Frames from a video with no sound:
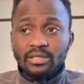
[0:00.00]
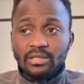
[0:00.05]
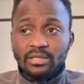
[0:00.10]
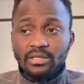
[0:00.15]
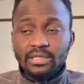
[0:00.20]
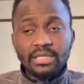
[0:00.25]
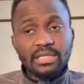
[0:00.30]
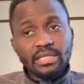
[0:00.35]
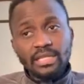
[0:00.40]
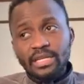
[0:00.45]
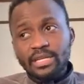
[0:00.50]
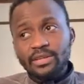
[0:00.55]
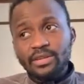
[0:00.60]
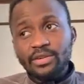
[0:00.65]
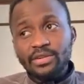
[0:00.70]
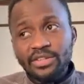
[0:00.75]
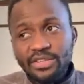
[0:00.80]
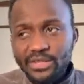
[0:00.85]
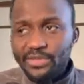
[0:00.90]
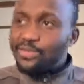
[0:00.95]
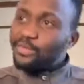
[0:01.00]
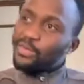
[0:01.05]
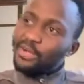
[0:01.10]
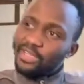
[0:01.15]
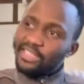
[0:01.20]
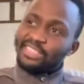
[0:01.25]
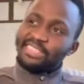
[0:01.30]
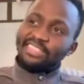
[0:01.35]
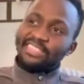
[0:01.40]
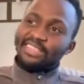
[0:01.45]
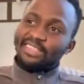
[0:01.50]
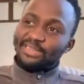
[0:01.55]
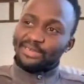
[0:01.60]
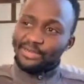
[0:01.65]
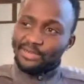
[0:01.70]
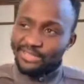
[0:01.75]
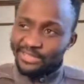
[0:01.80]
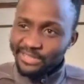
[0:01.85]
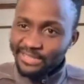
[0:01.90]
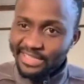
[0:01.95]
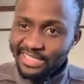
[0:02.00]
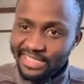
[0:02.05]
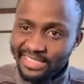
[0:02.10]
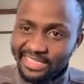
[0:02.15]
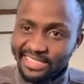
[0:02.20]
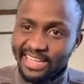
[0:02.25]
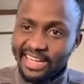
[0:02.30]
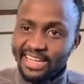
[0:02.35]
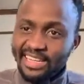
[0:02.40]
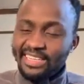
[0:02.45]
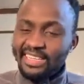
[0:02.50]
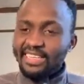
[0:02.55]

the degree is one discussion on the side,